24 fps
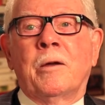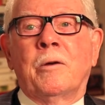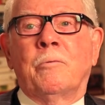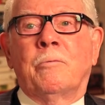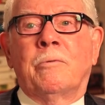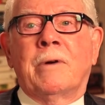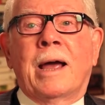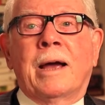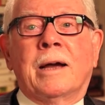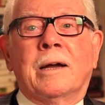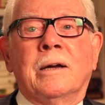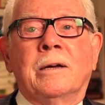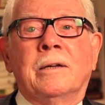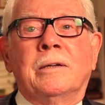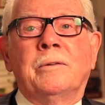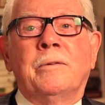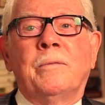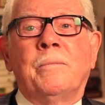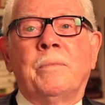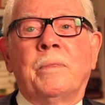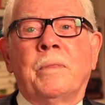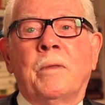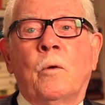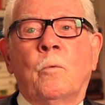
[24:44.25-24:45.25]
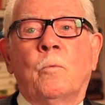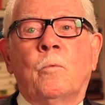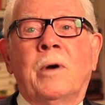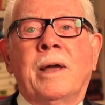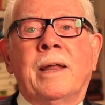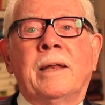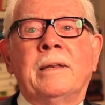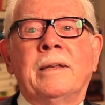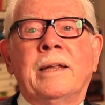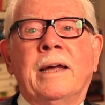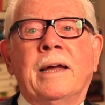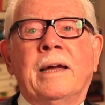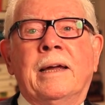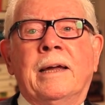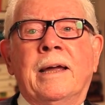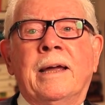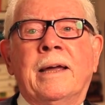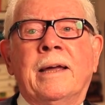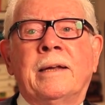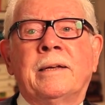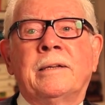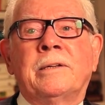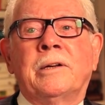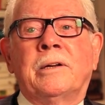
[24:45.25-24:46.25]
record when they
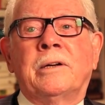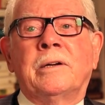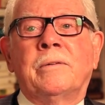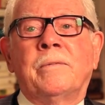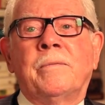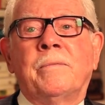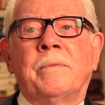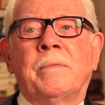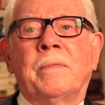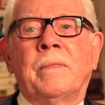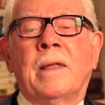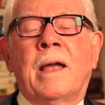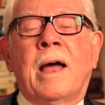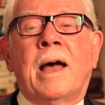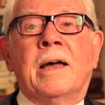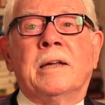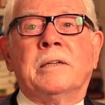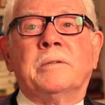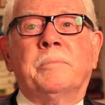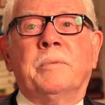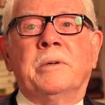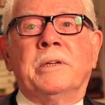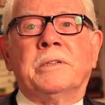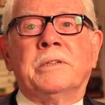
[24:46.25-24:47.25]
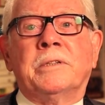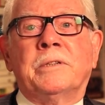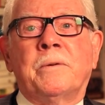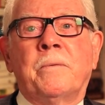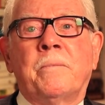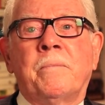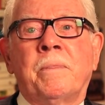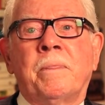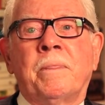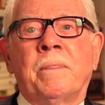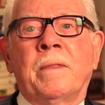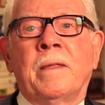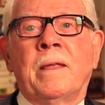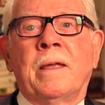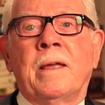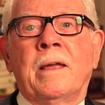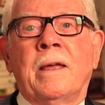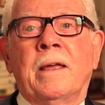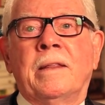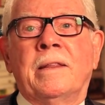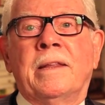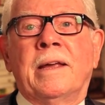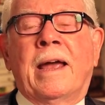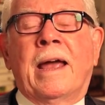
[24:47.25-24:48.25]
enter hospice.
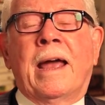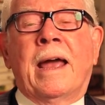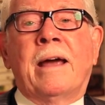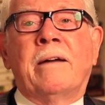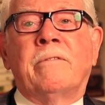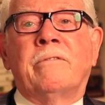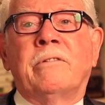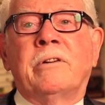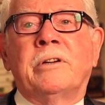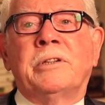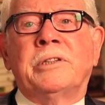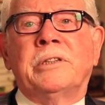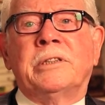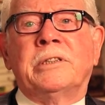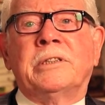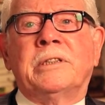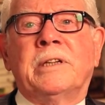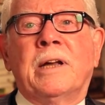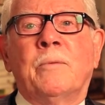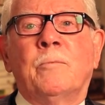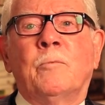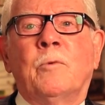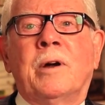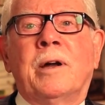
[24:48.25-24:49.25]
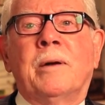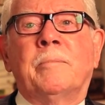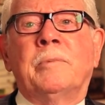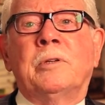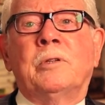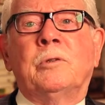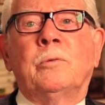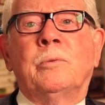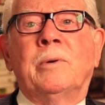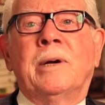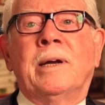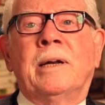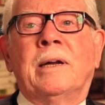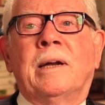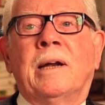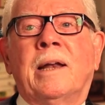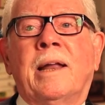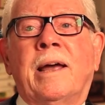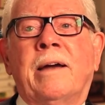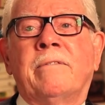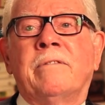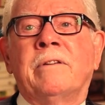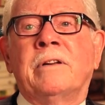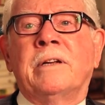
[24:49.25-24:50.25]
The average is somewhere between
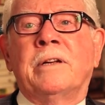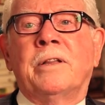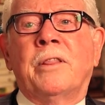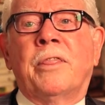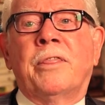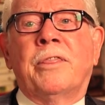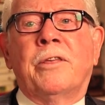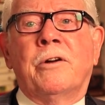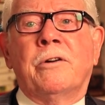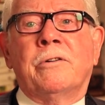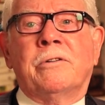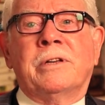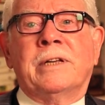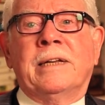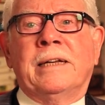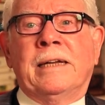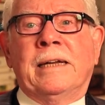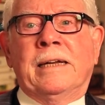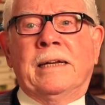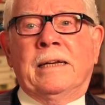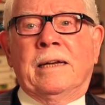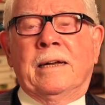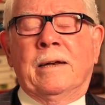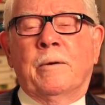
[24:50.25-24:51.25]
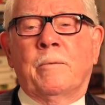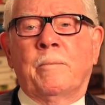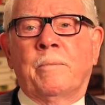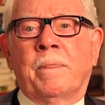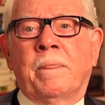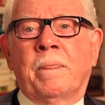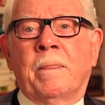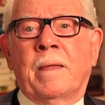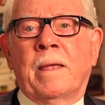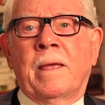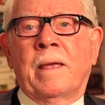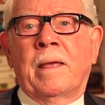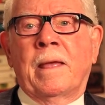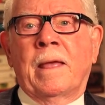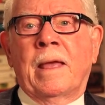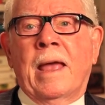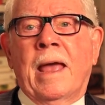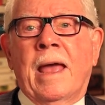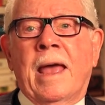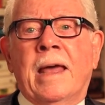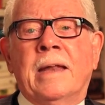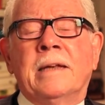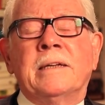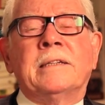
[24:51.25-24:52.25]
11 and 13.
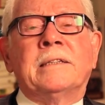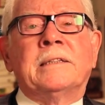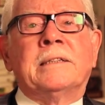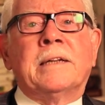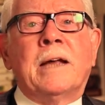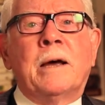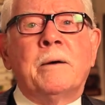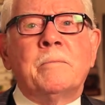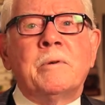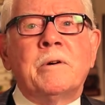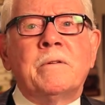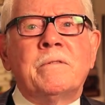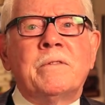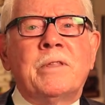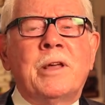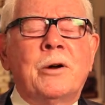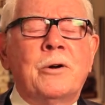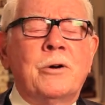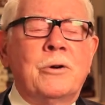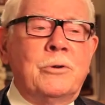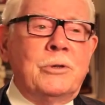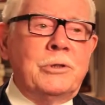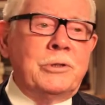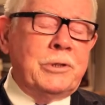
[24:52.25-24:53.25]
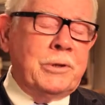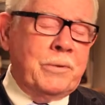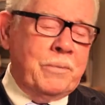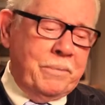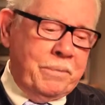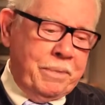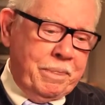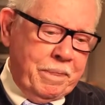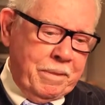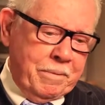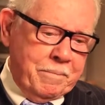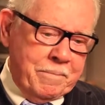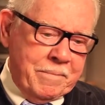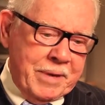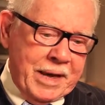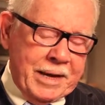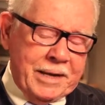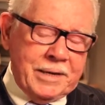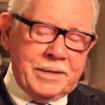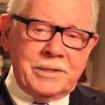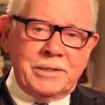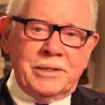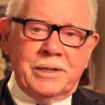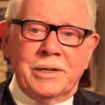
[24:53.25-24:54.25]
And some of those
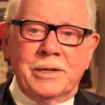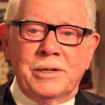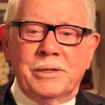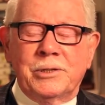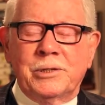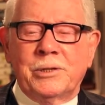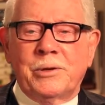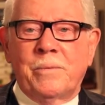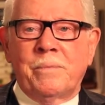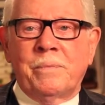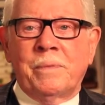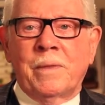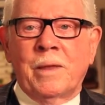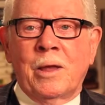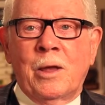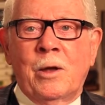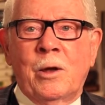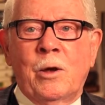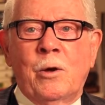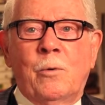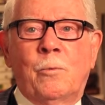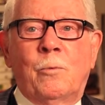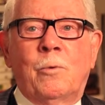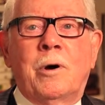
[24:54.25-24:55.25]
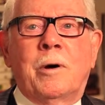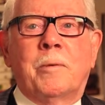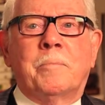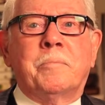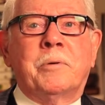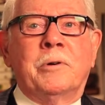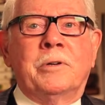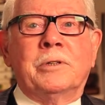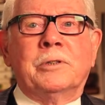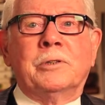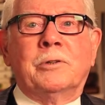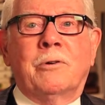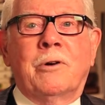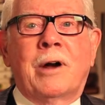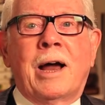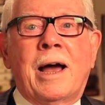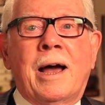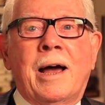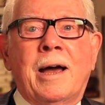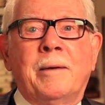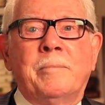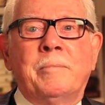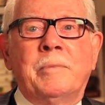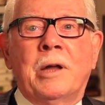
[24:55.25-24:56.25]
medicines were
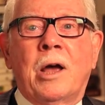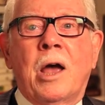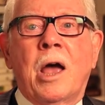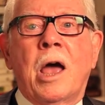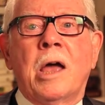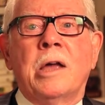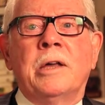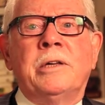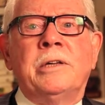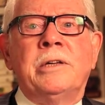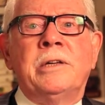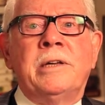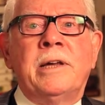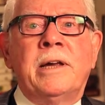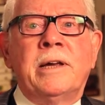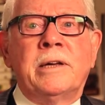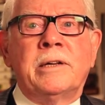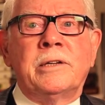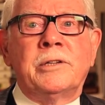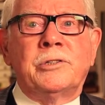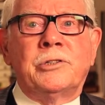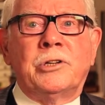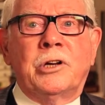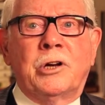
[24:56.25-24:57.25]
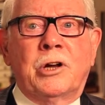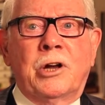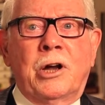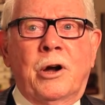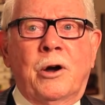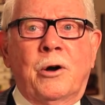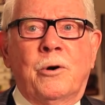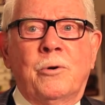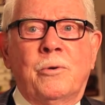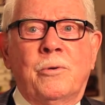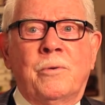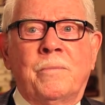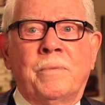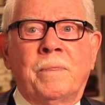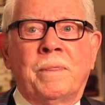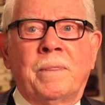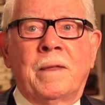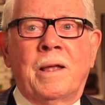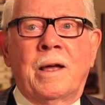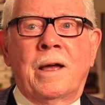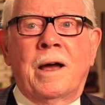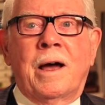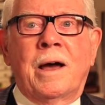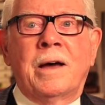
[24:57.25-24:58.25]
prescribed years ago
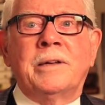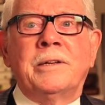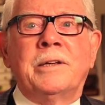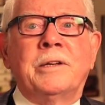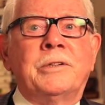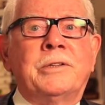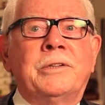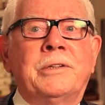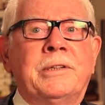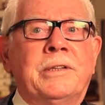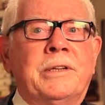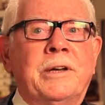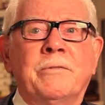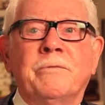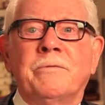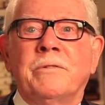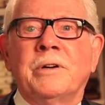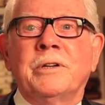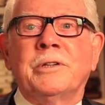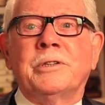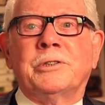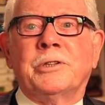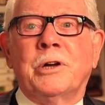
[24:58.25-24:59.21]
under different